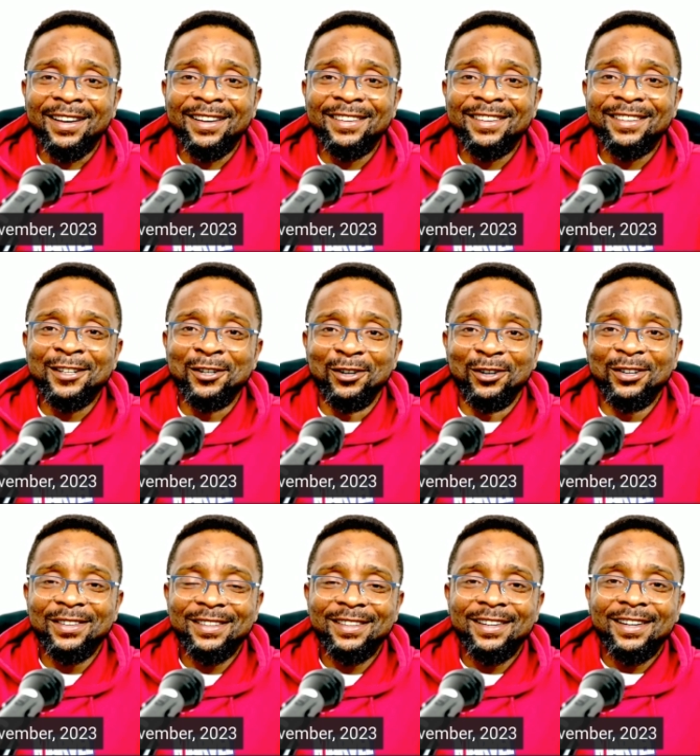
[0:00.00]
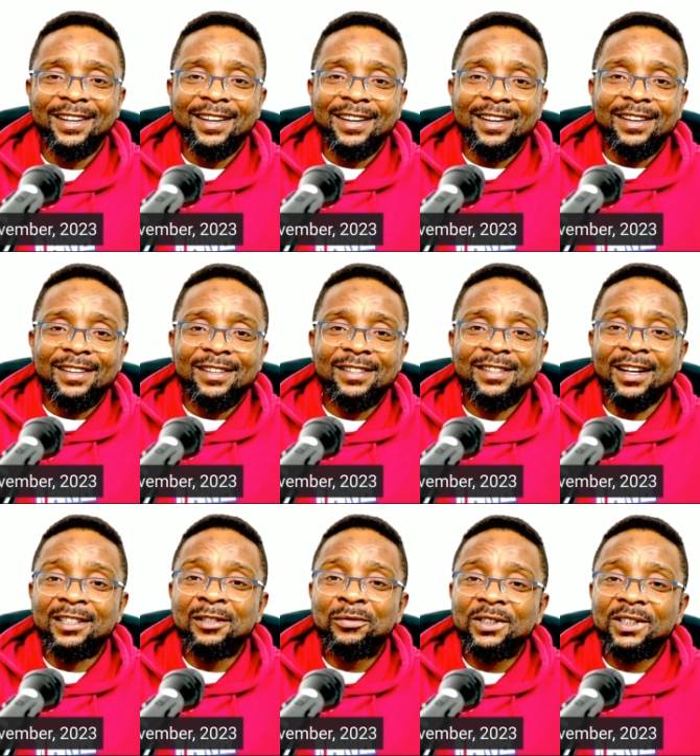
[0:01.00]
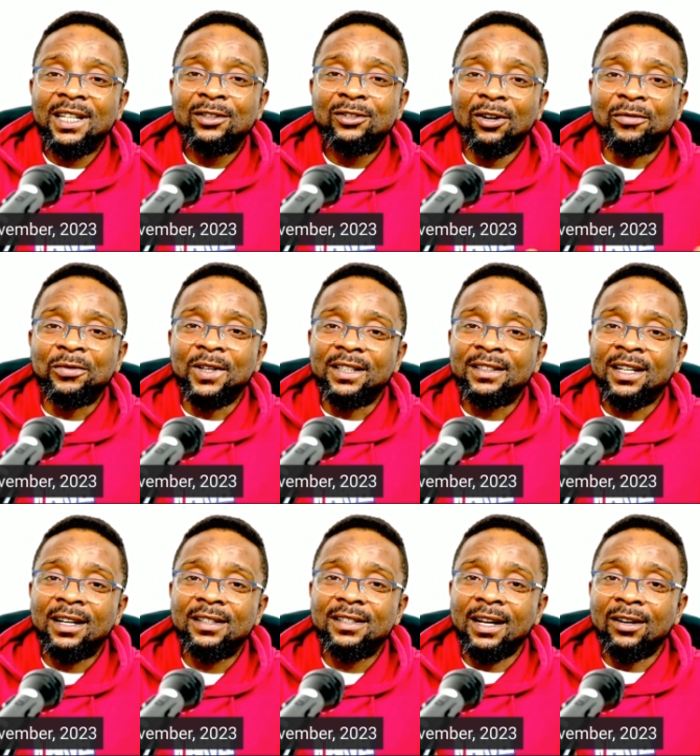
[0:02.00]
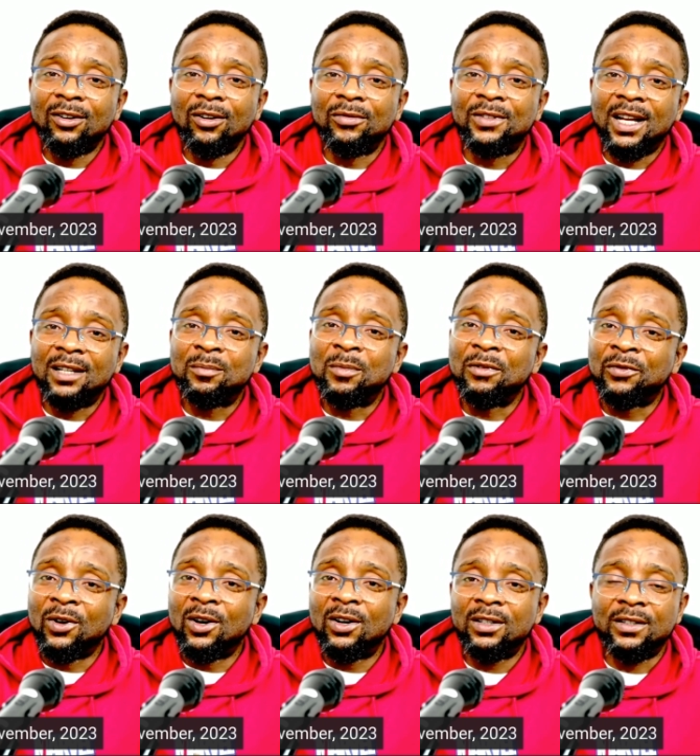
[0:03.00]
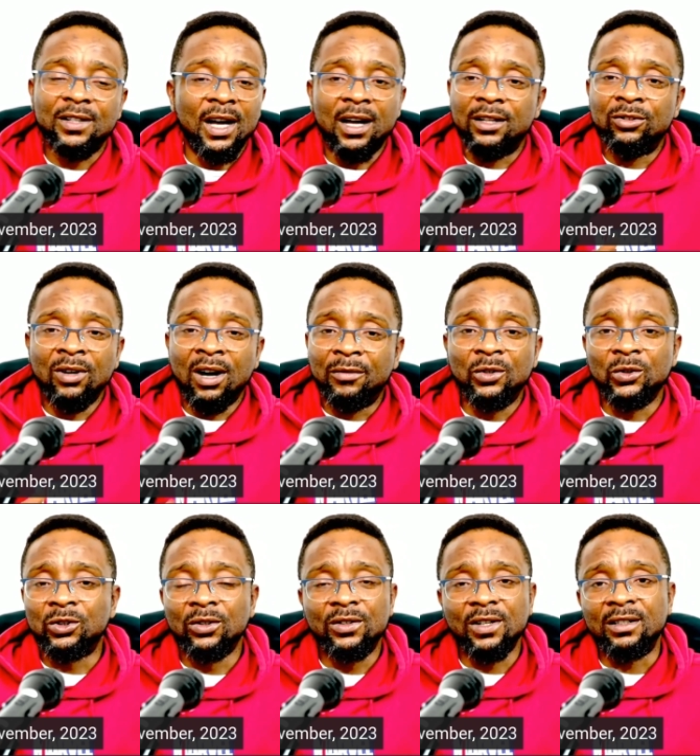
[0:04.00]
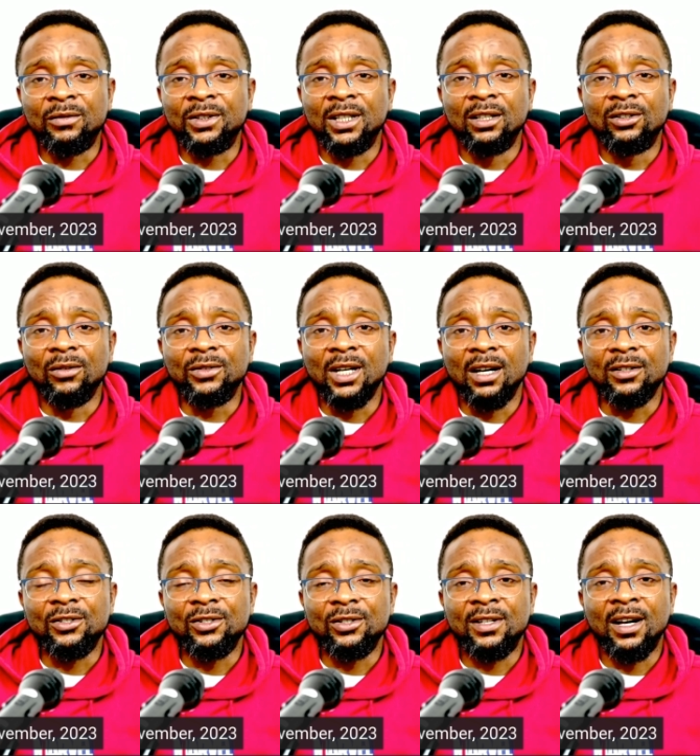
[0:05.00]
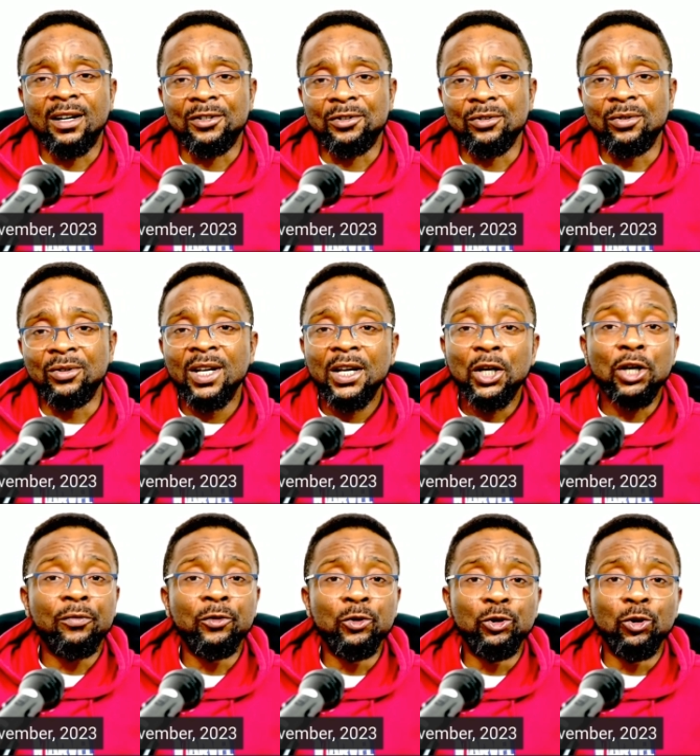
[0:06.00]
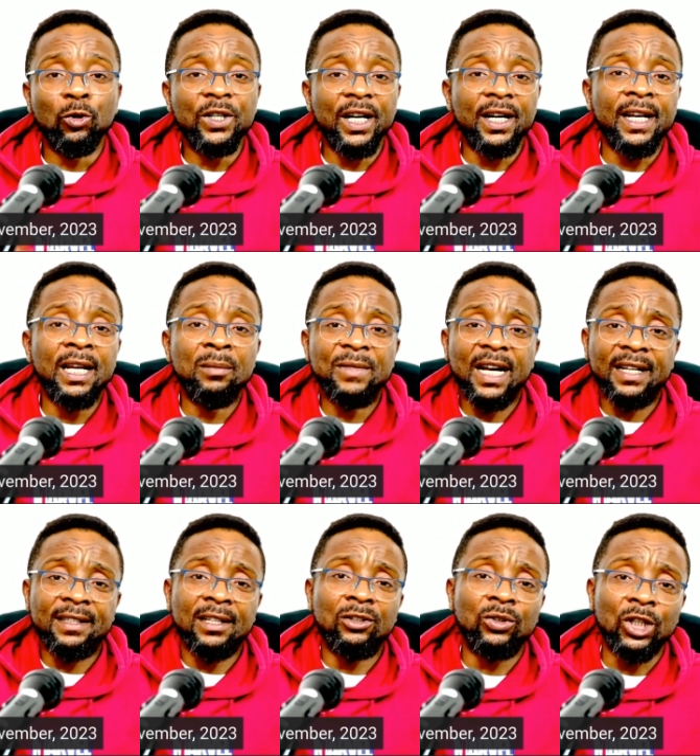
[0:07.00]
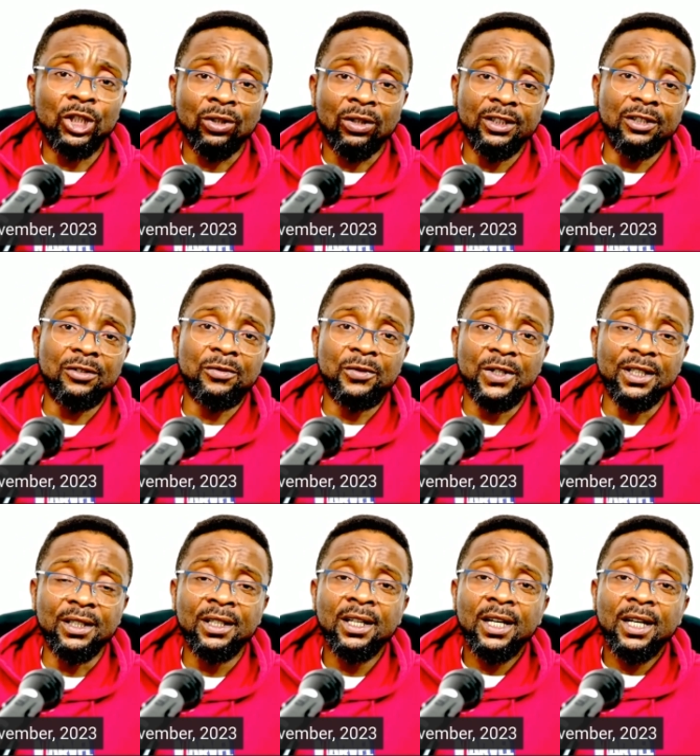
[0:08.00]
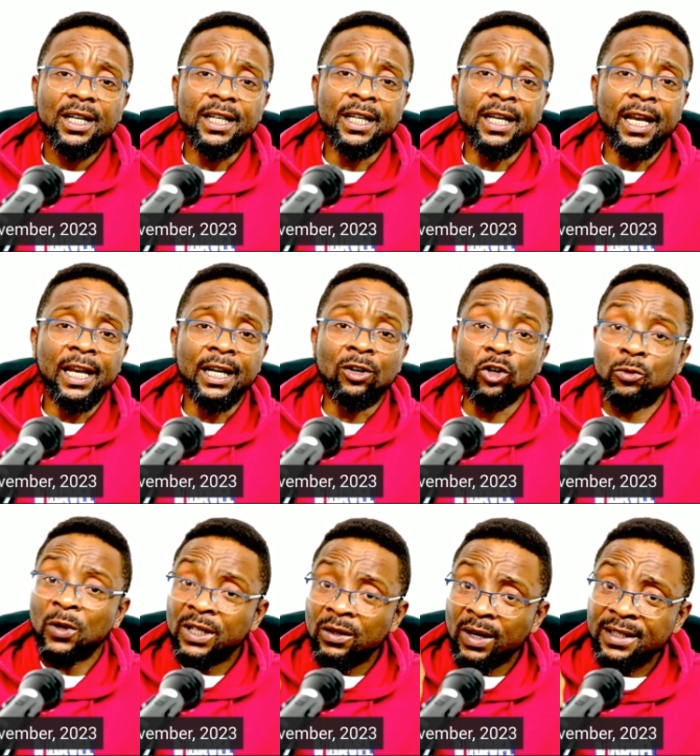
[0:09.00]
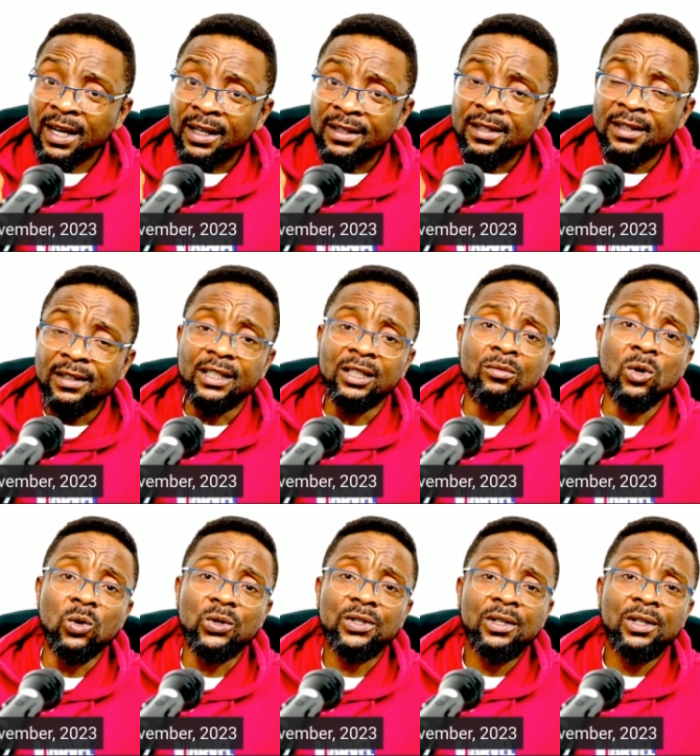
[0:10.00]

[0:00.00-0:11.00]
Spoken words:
you know, certificate of tax and all of that before, sir? You have to show certificate of tax. So even though they claim that education is free in Lagos, but they were targeting the Igbos.